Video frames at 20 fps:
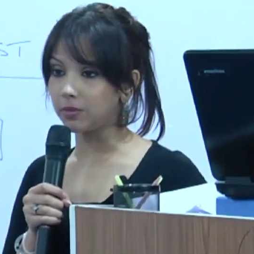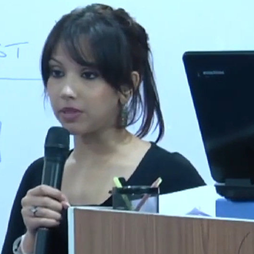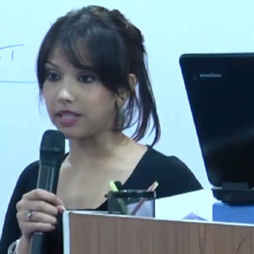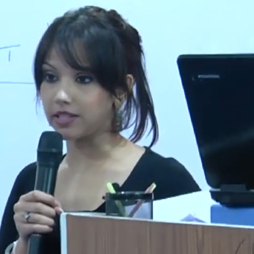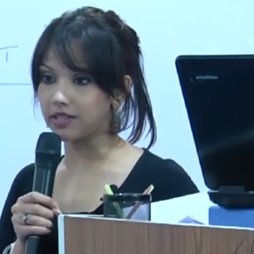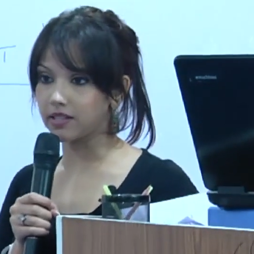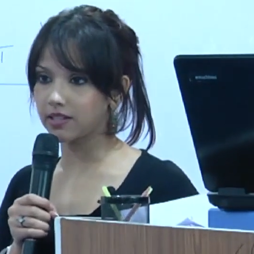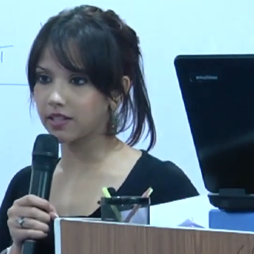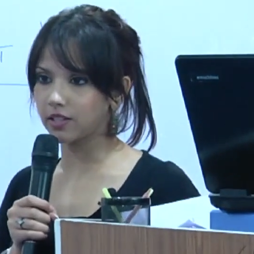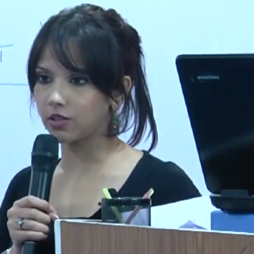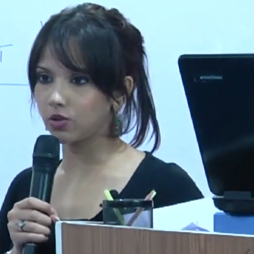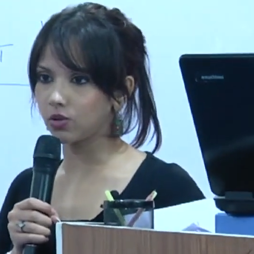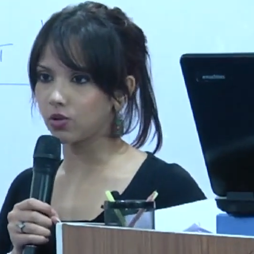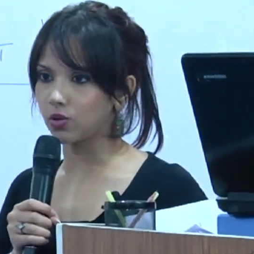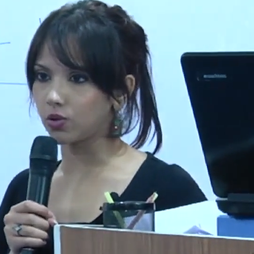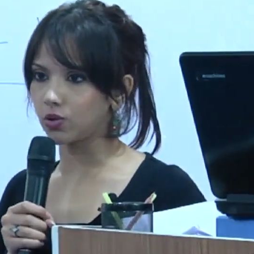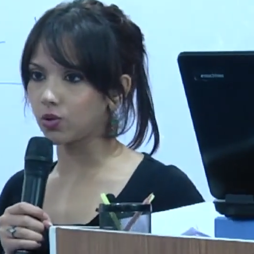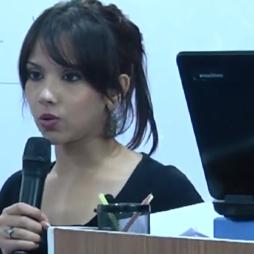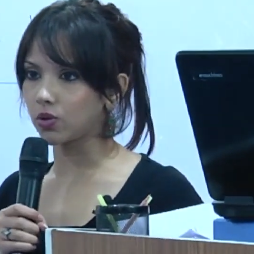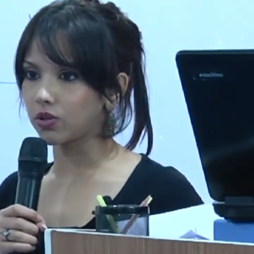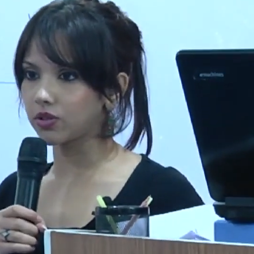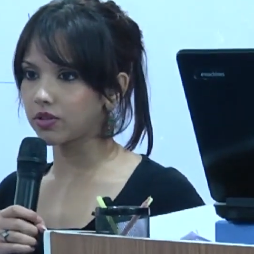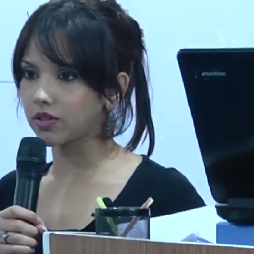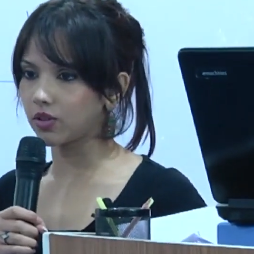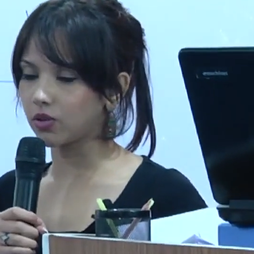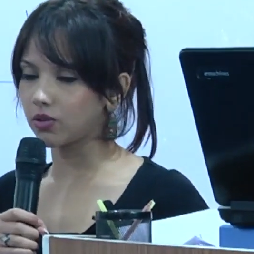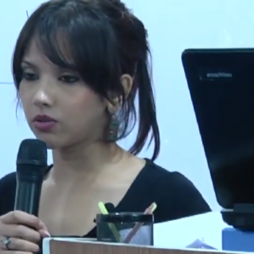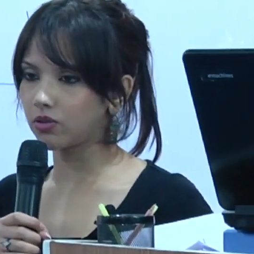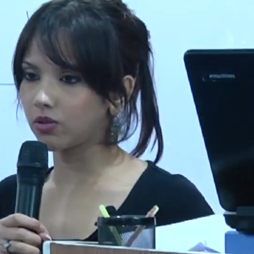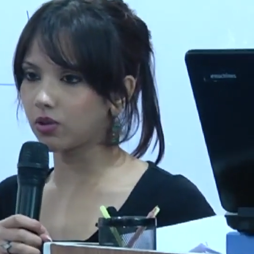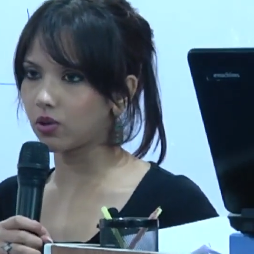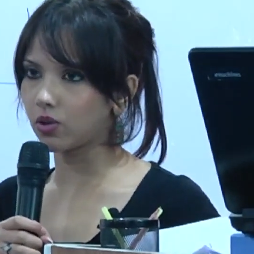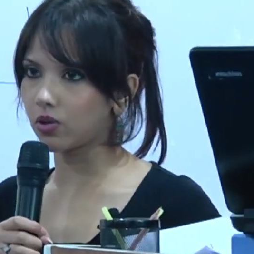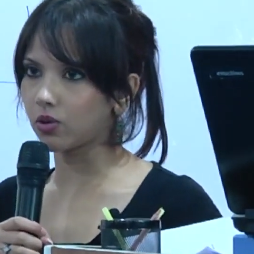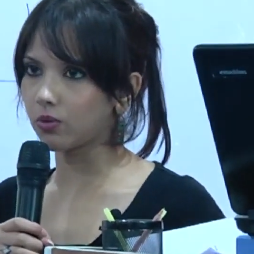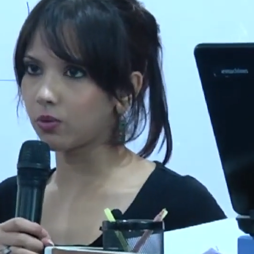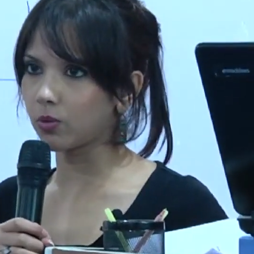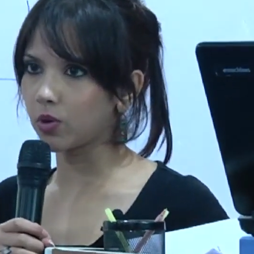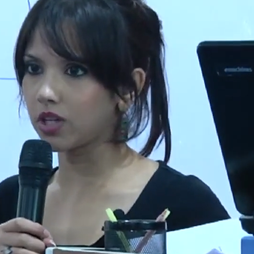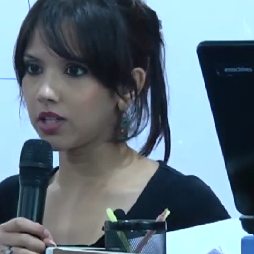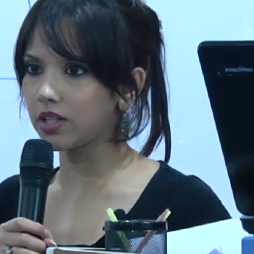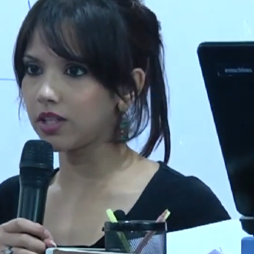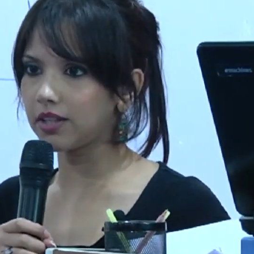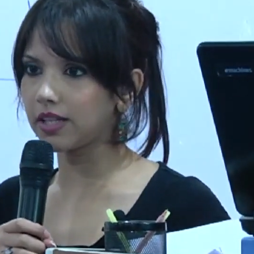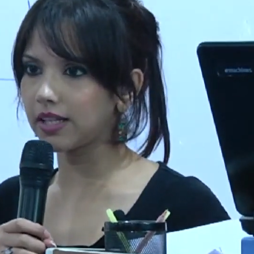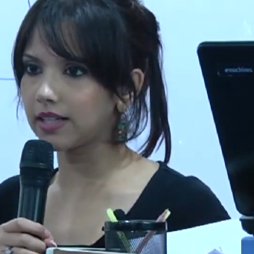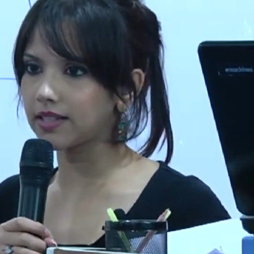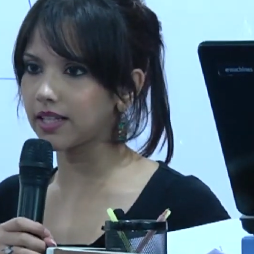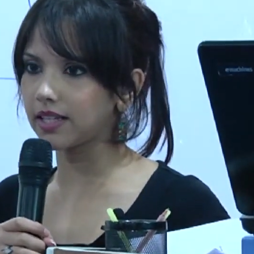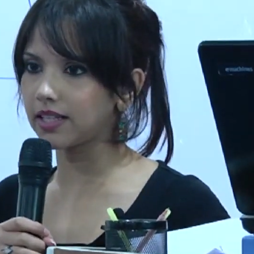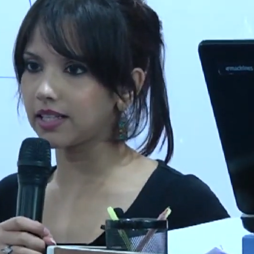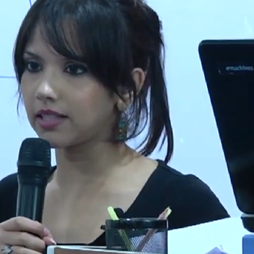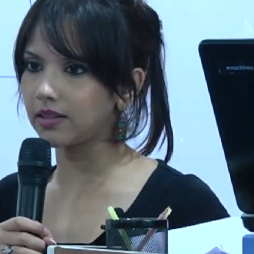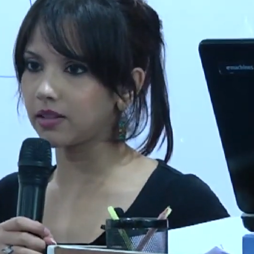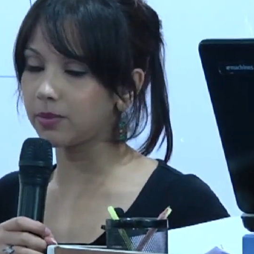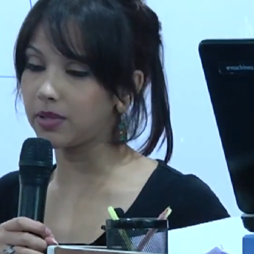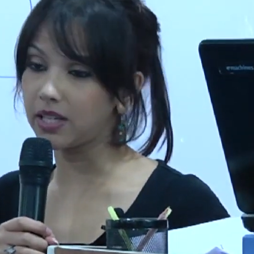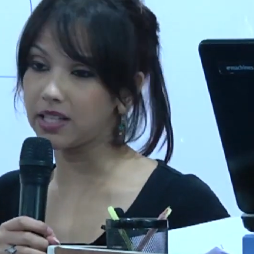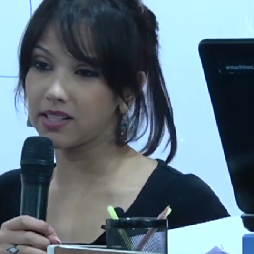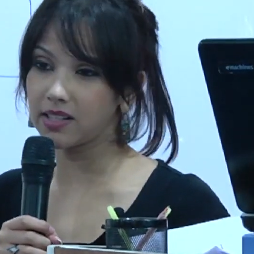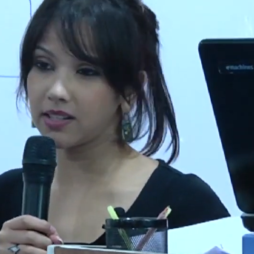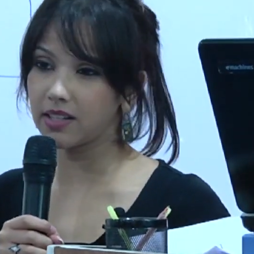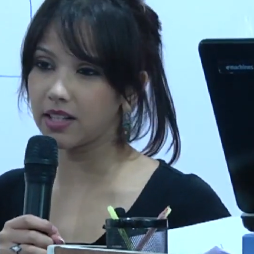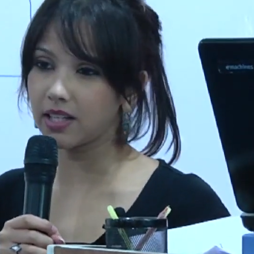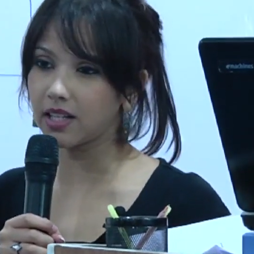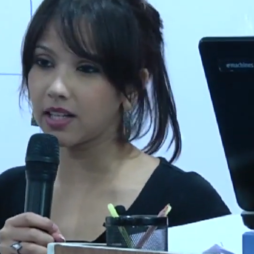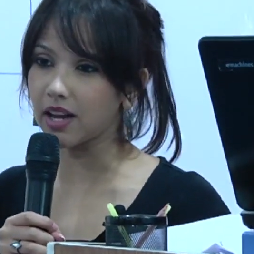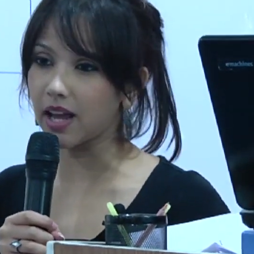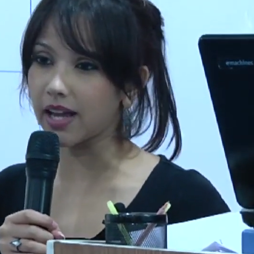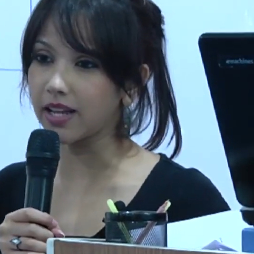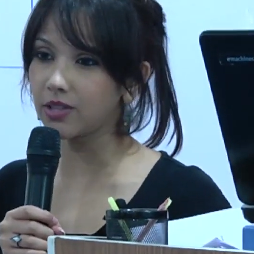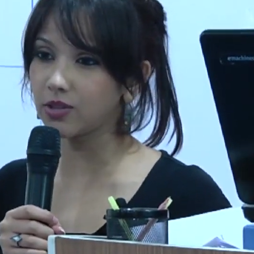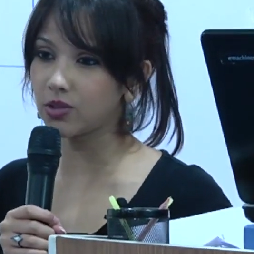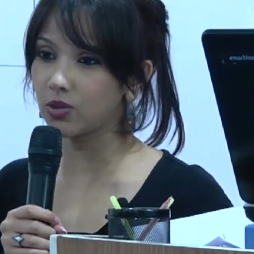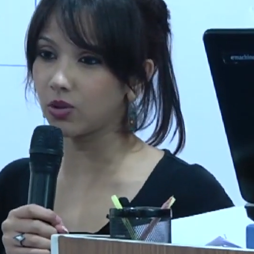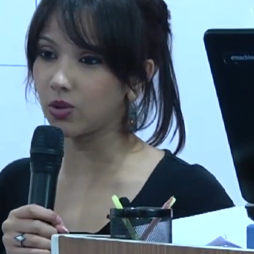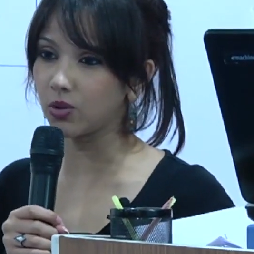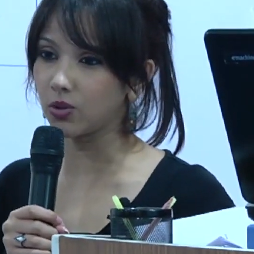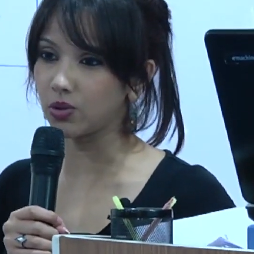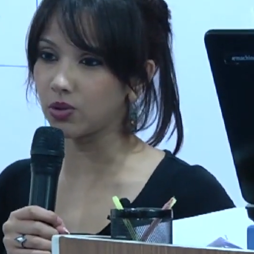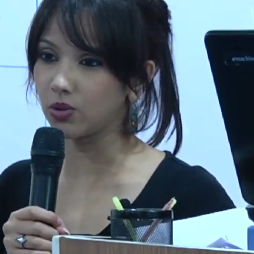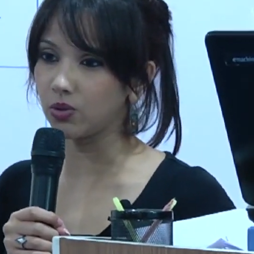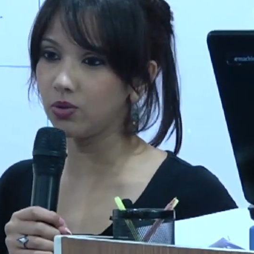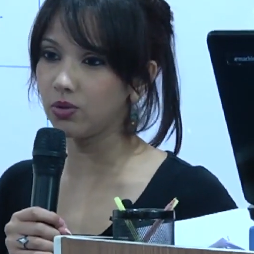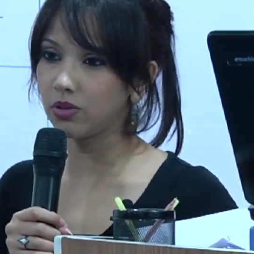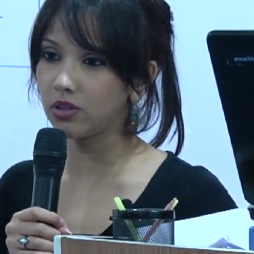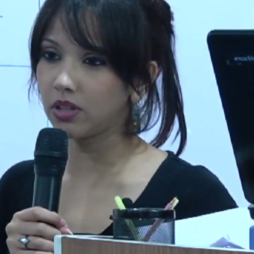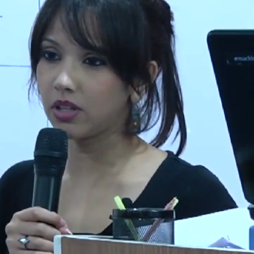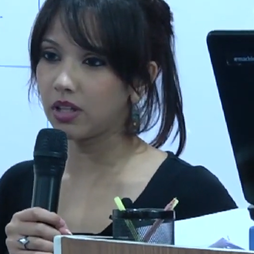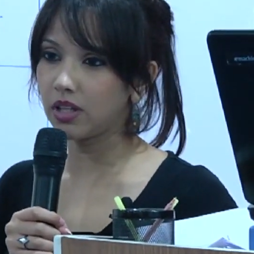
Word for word: the places that you go to or, or, what are the things that he, the places that he likes to go to.